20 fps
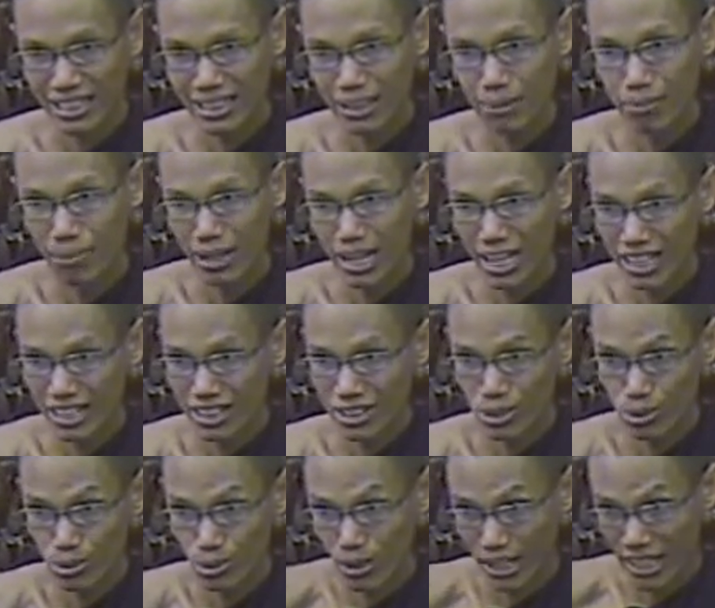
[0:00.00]
the mind
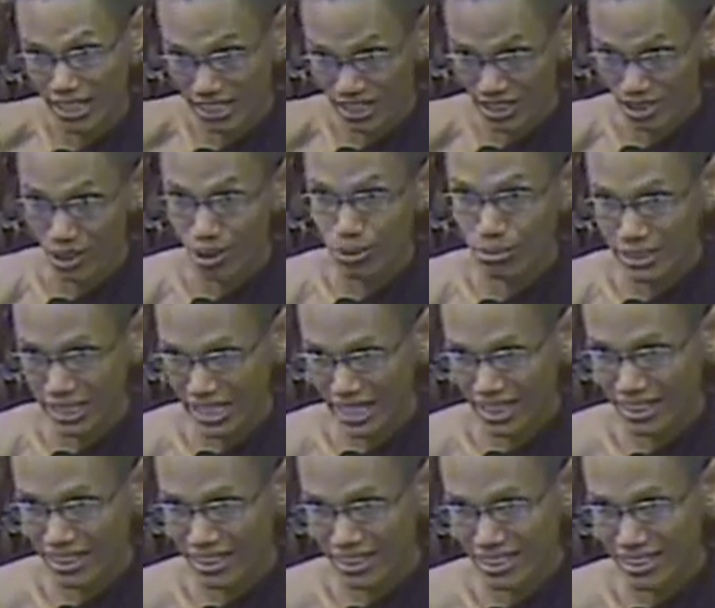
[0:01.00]
towards object